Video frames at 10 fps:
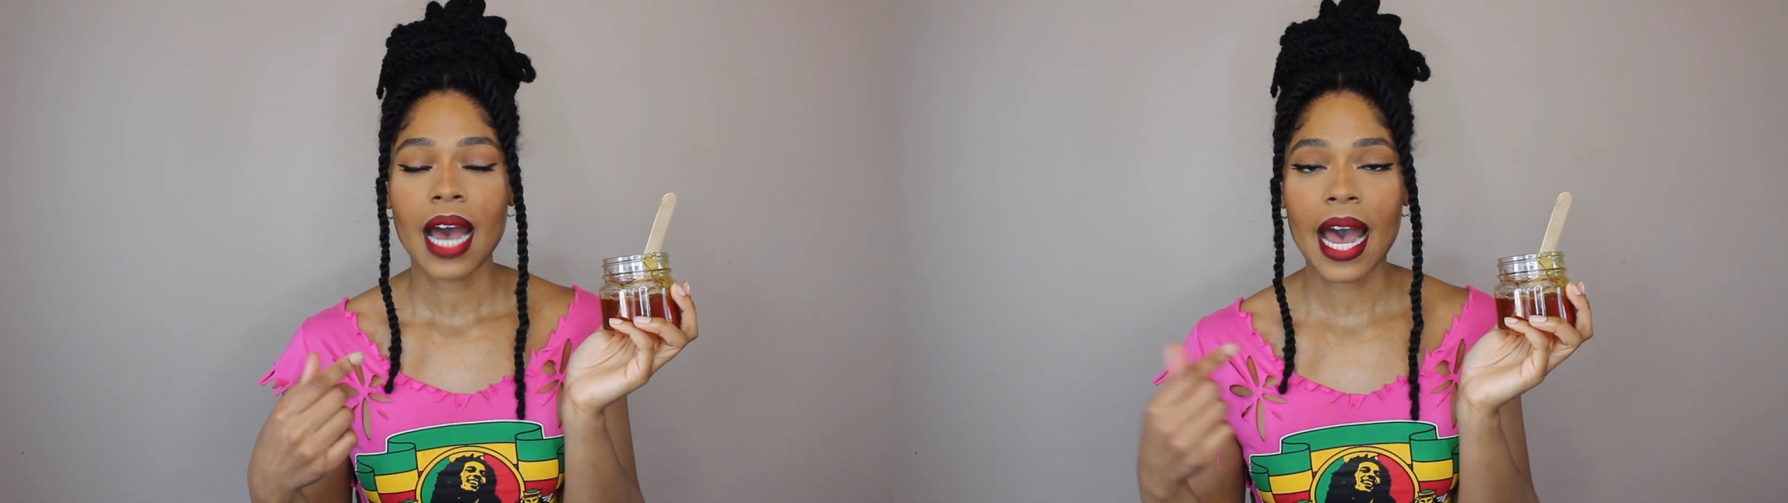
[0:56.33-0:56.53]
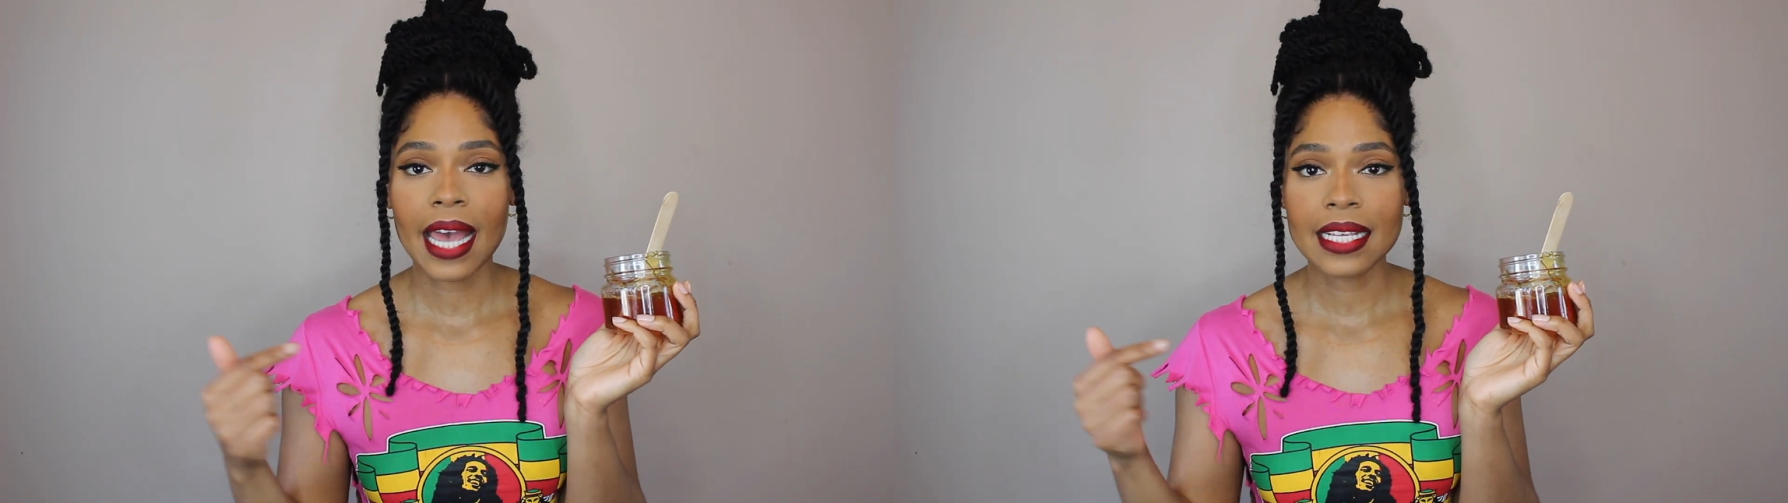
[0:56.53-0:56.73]

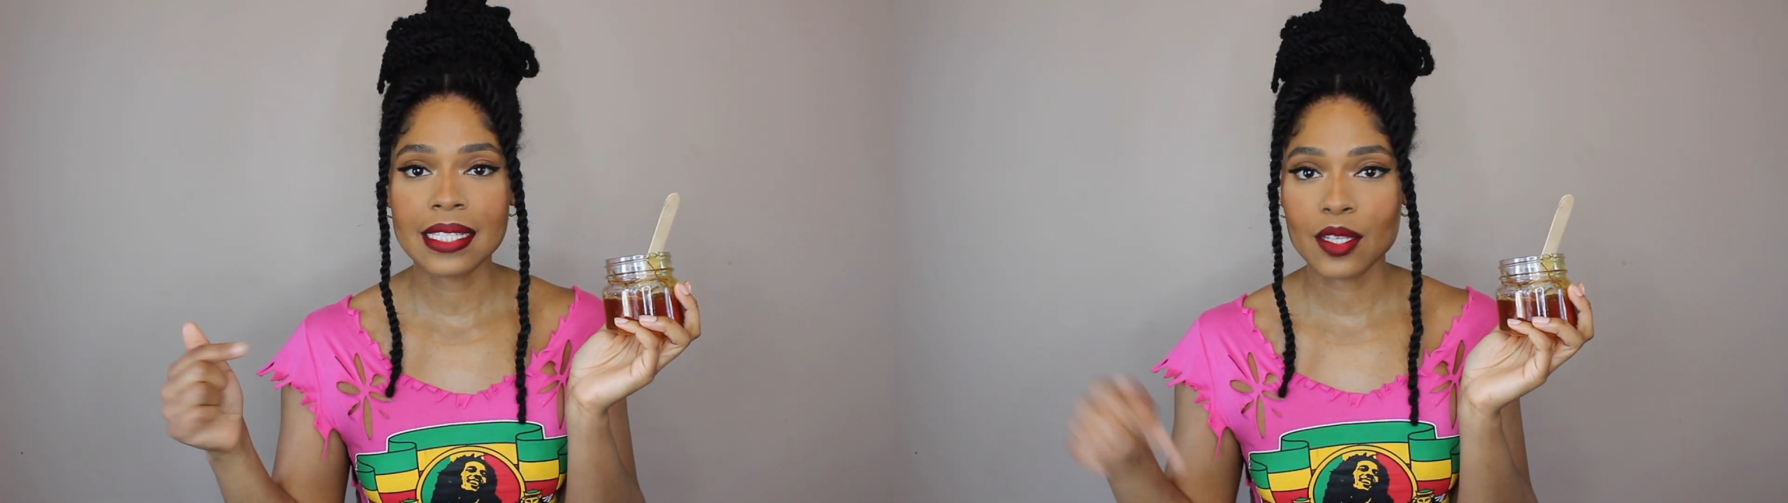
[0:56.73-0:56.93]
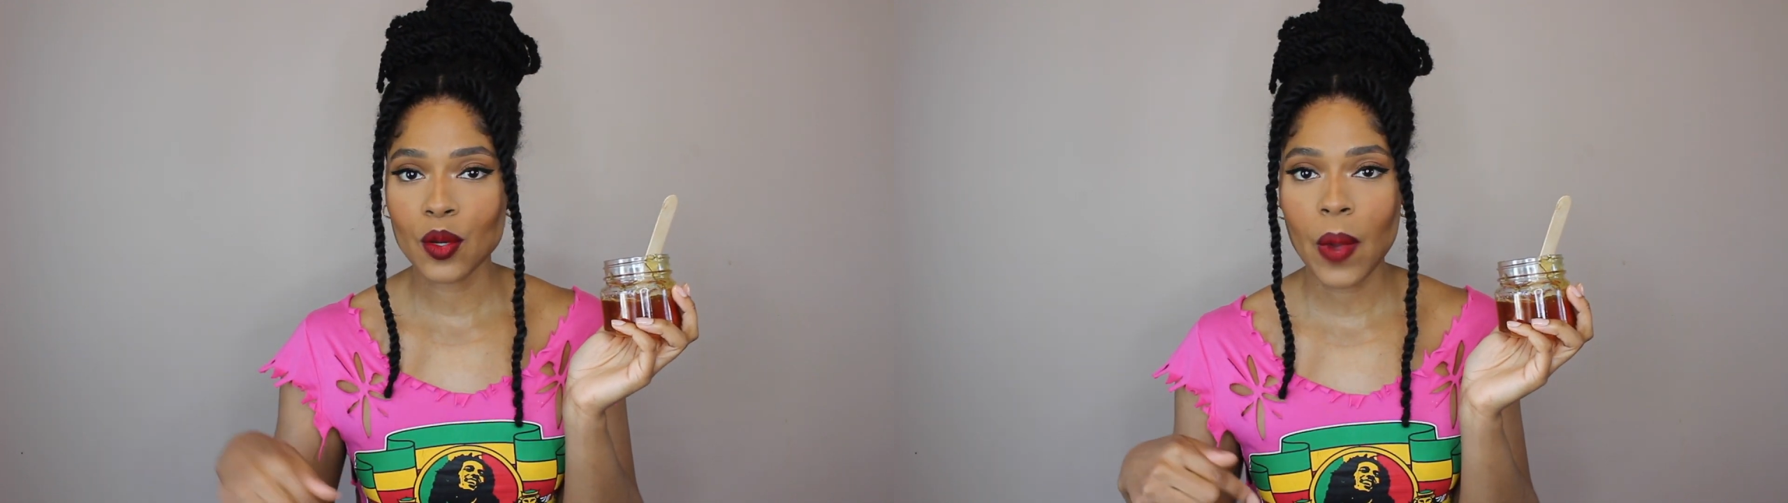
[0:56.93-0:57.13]
I
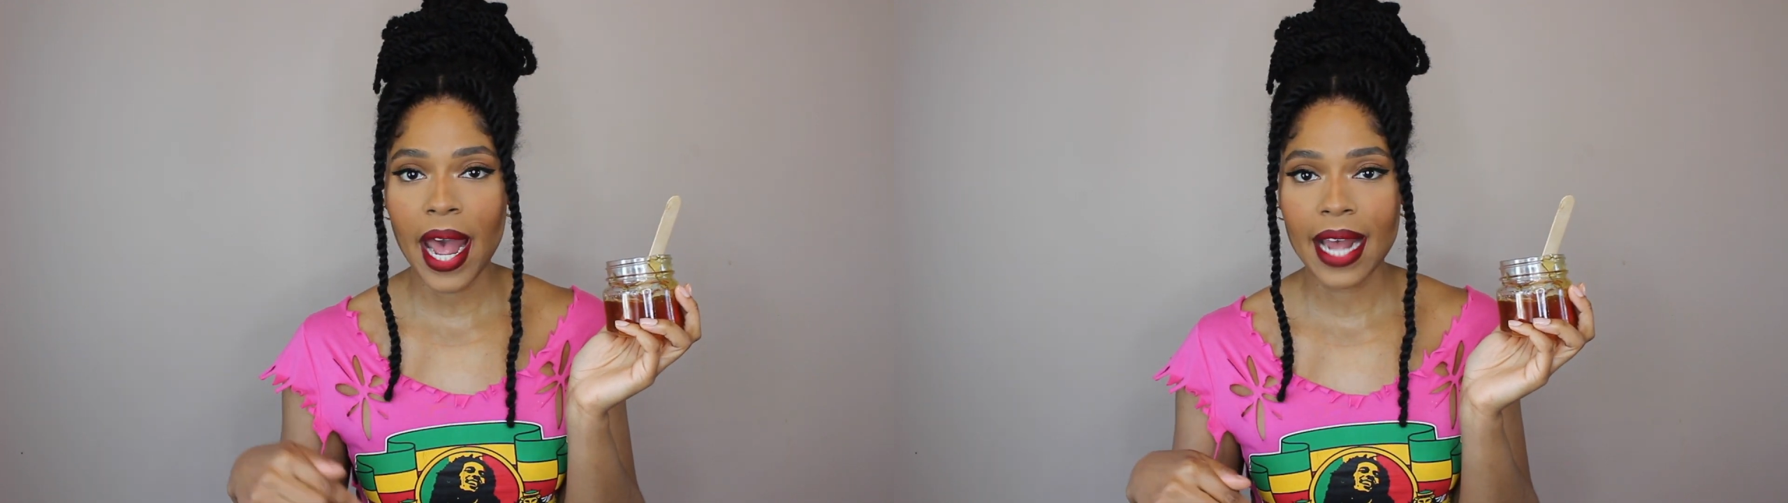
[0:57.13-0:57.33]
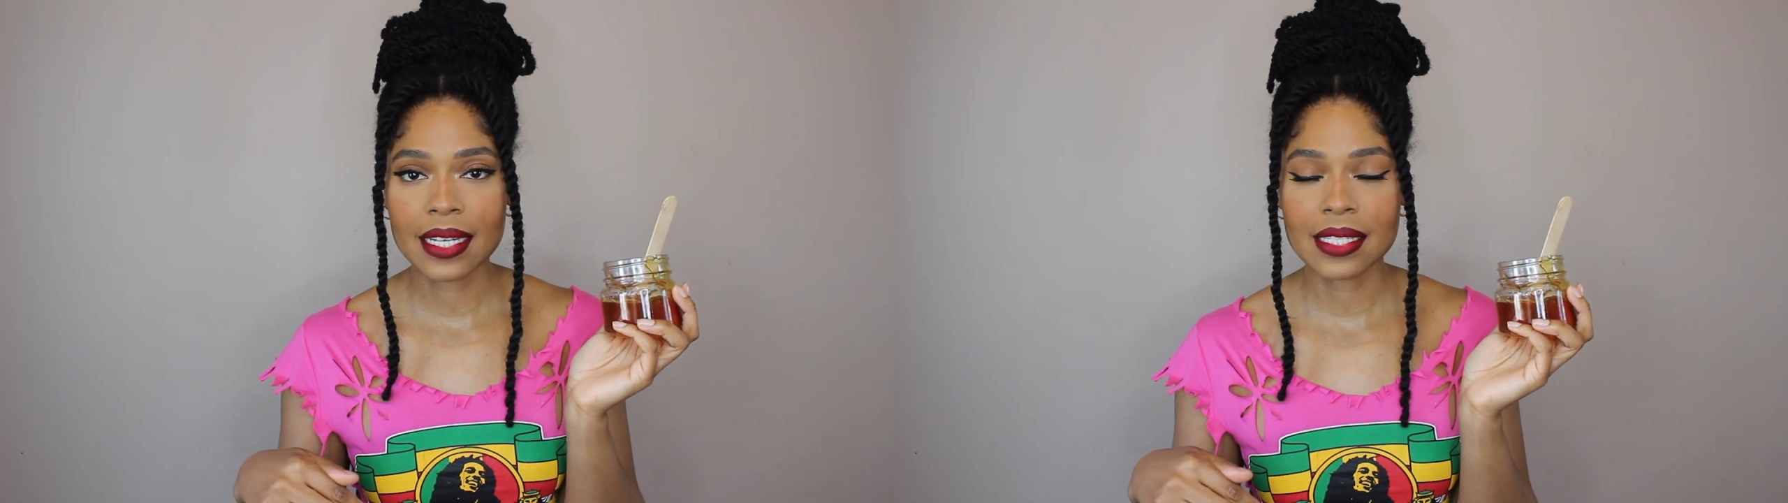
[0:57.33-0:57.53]
still
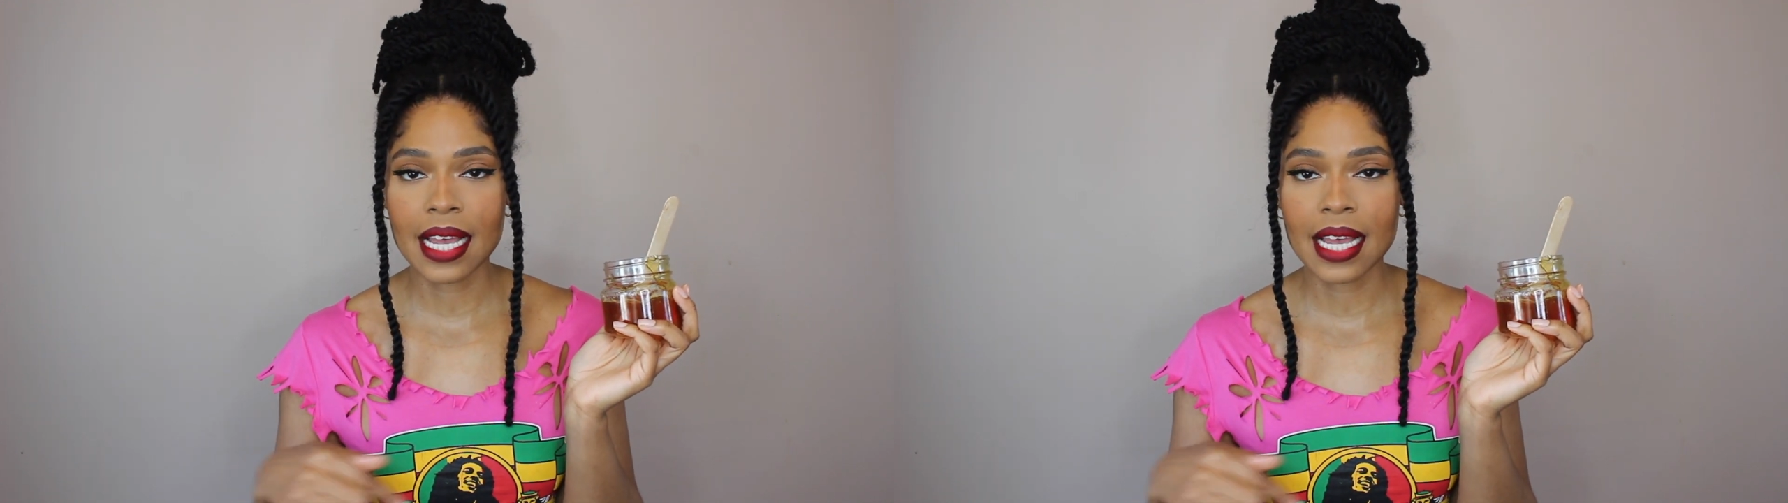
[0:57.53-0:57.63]
wax.